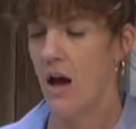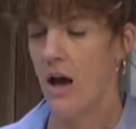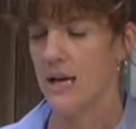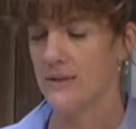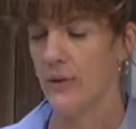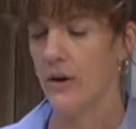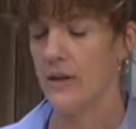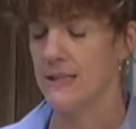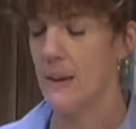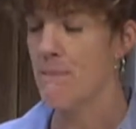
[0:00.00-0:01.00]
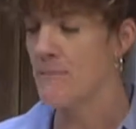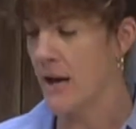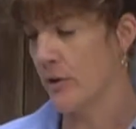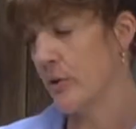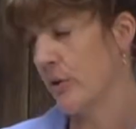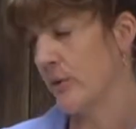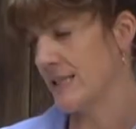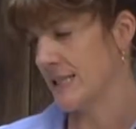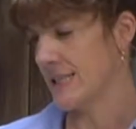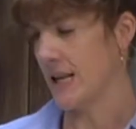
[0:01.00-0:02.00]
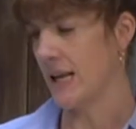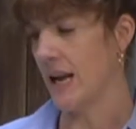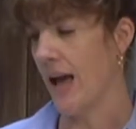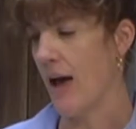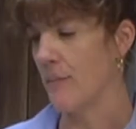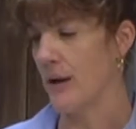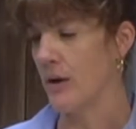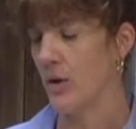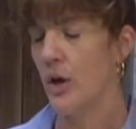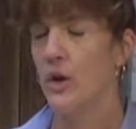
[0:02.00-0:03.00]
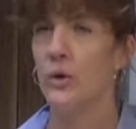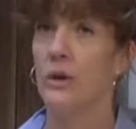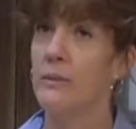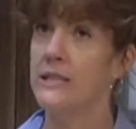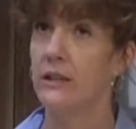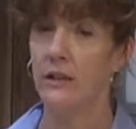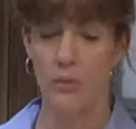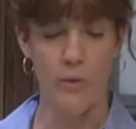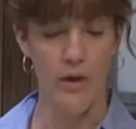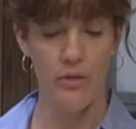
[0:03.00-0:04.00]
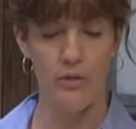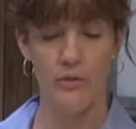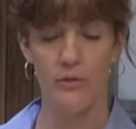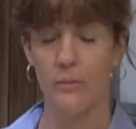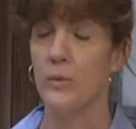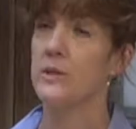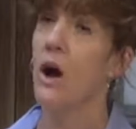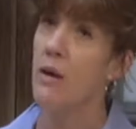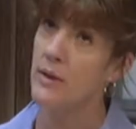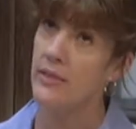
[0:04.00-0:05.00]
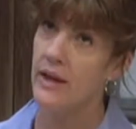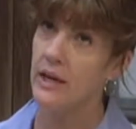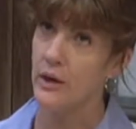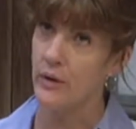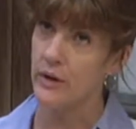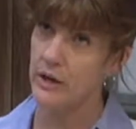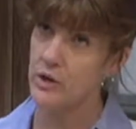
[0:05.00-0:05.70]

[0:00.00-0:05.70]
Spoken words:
As far as medical reasons that it can happen, you can be dealing with the most common thing, urinary